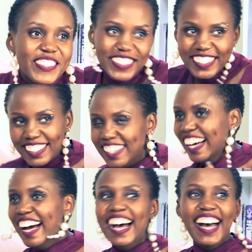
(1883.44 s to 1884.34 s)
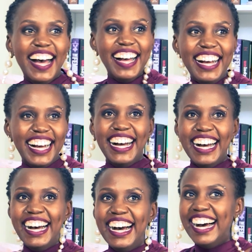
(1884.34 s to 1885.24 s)
Hey, let the wives
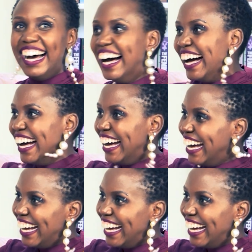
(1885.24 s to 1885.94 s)
travel. Because